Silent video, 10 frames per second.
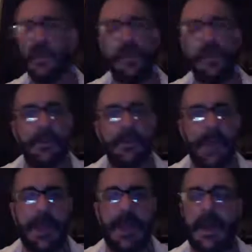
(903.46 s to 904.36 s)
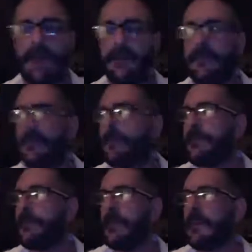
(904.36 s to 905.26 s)
and bad,
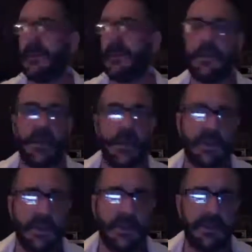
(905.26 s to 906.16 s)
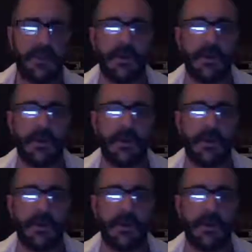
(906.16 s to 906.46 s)
good and evil,